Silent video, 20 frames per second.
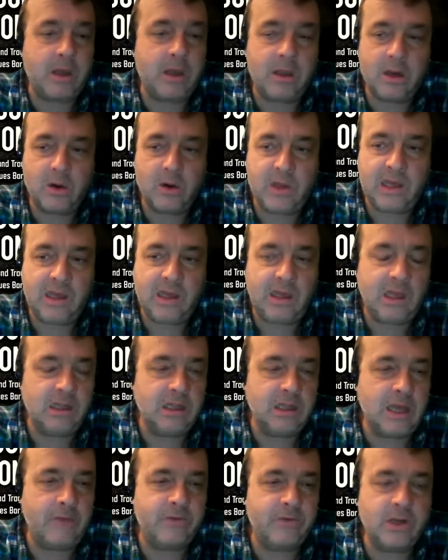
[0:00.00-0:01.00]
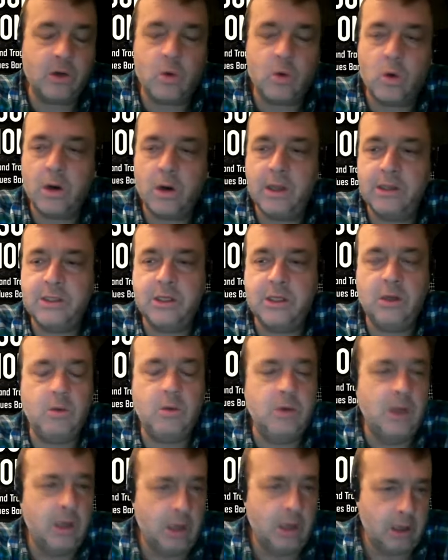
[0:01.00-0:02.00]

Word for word: You know, he he lived according to